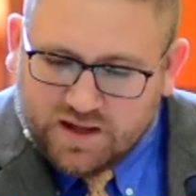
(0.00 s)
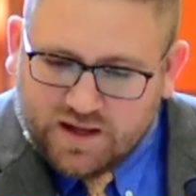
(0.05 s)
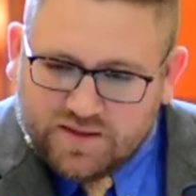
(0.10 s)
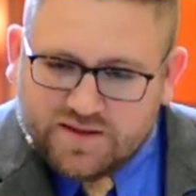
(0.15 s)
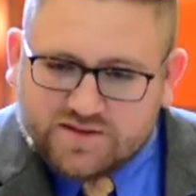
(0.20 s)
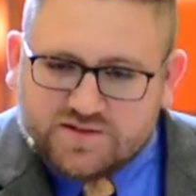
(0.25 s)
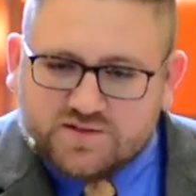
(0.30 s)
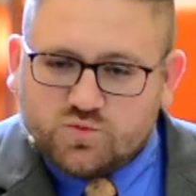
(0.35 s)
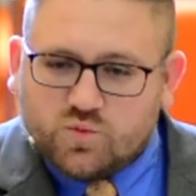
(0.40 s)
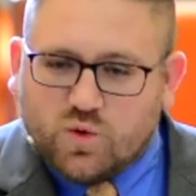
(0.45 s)
And
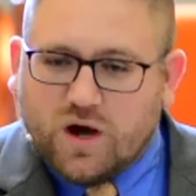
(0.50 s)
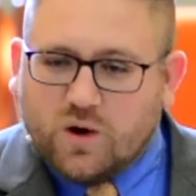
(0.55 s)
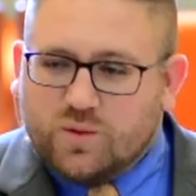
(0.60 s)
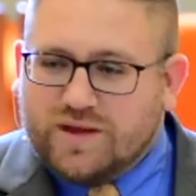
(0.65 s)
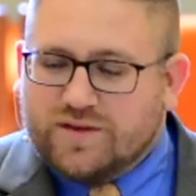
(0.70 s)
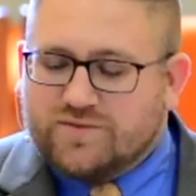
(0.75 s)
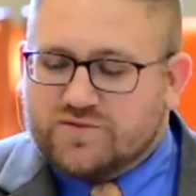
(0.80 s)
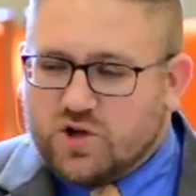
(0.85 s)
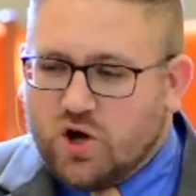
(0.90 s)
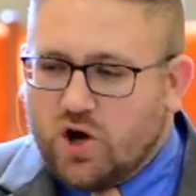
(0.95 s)
this is why
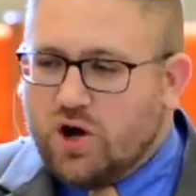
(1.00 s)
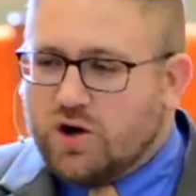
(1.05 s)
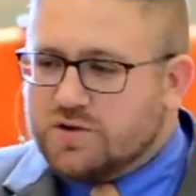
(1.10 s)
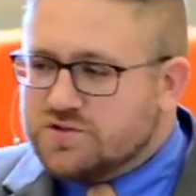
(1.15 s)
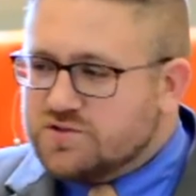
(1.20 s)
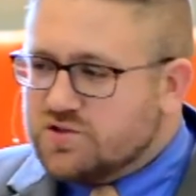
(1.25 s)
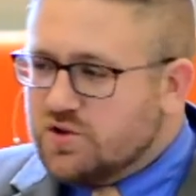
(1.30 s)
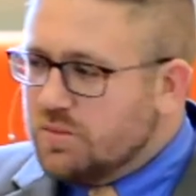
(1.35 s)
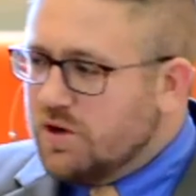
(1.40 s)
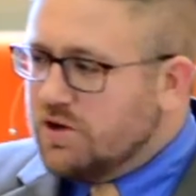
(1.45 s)
we have talked
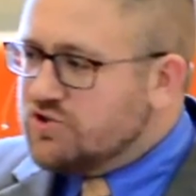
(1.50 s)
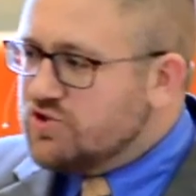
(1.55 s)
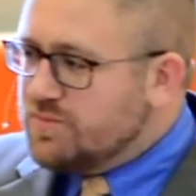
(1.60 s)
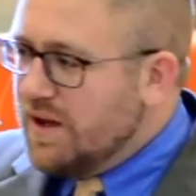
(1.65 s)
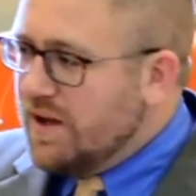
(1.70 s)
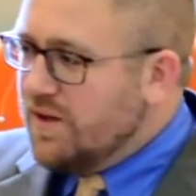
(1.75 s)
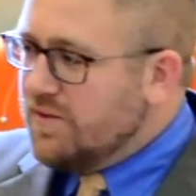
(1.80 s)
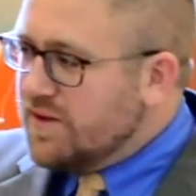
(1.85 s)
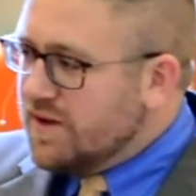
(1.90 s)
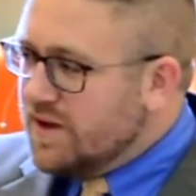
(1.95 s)
so much
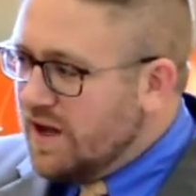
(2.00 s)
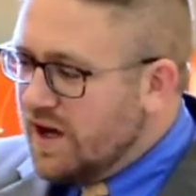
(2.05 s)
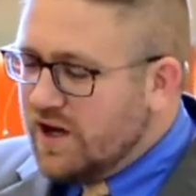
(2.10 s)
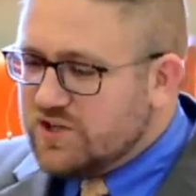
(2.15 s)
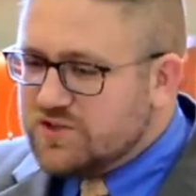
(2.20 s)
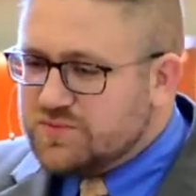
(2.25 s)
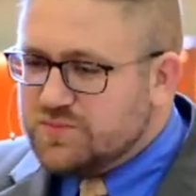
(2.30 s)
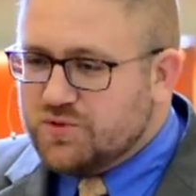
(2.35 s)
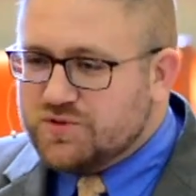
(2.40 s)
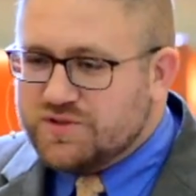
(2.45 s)
about the
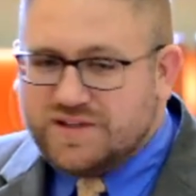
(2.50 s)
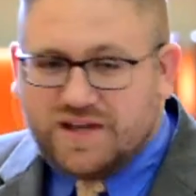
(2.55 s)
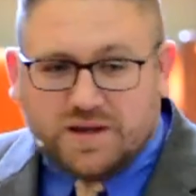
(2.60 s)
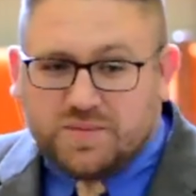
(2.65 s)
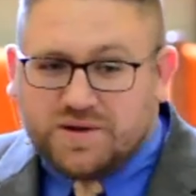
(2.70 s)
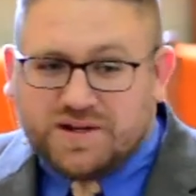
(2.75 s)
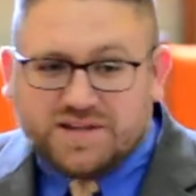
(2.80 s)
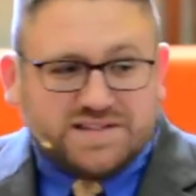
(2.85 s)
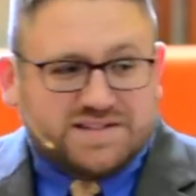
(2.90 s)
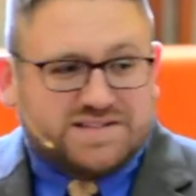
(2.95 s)
gospel today,
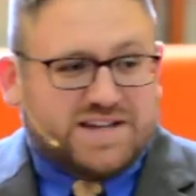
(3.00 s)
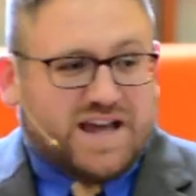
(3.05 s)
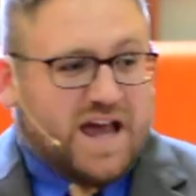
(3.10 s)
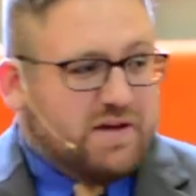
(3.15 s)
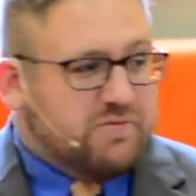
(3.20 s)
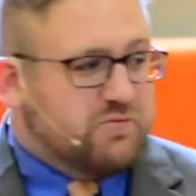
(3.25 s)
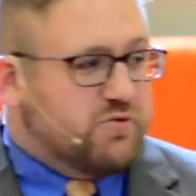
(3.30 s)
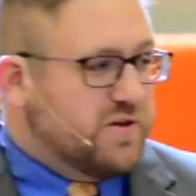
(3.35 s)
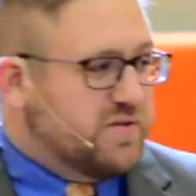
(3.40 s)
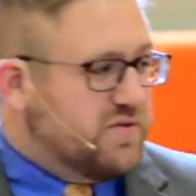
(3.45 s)
because it's
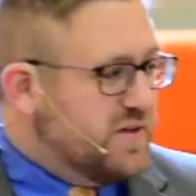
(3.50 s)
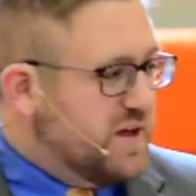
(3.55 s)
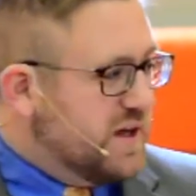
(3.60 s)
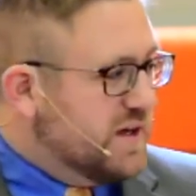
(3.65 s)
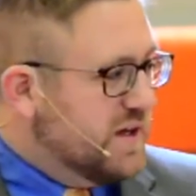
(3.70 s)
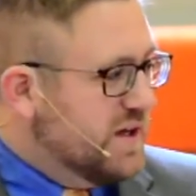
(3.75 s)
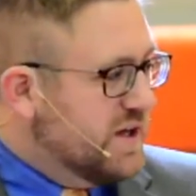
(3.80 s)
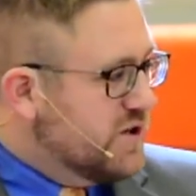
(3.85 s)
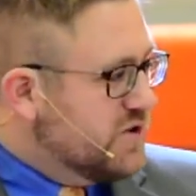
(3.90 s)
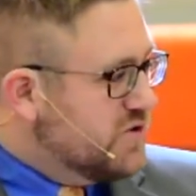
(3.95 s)

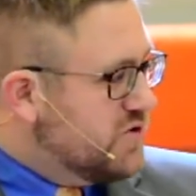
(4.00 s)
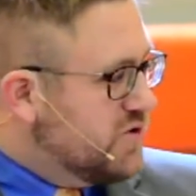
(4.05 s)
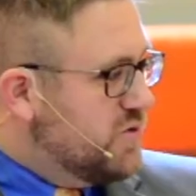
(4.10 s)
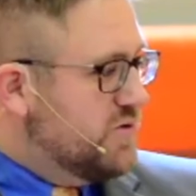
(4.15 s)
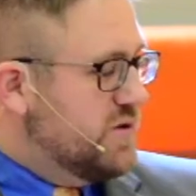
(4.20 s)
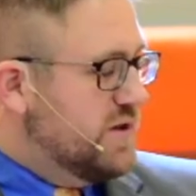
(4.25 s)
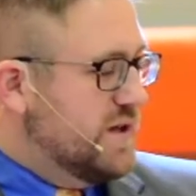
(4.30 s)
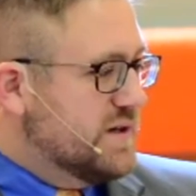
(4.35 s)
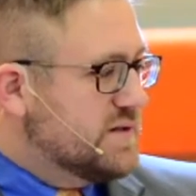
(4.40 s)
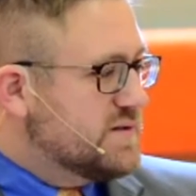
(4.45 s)
everything to
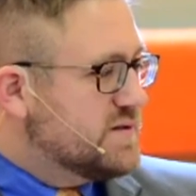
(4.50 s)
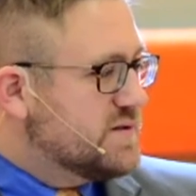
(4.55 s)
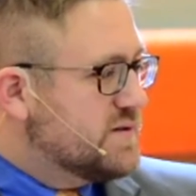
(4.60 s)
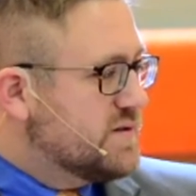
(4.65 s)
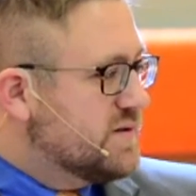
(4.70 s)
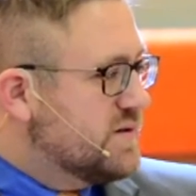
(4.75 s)
this.